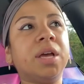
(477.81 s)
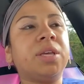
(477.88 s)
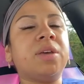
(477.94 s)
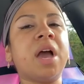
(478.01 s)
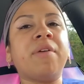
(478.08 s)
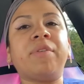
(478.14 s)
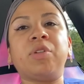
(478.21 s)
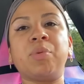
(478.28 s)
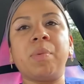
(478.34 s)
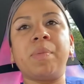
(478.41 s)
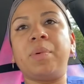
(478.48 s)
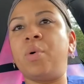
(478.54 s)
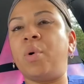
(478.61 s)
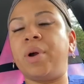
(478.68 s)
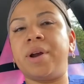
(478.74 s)
you have other
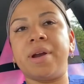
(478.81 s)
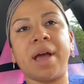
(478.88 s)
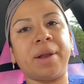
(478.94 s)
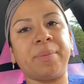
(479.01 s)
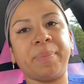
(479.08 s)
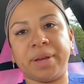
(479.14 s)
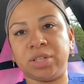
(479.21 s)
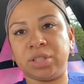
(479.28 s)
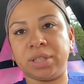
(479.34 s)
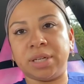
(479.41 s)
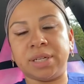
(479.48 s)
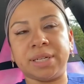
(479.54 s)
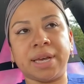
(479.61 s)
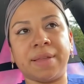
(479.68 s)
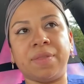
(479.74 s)
people who are not
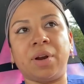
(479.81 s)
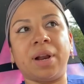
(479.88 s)
patient and they're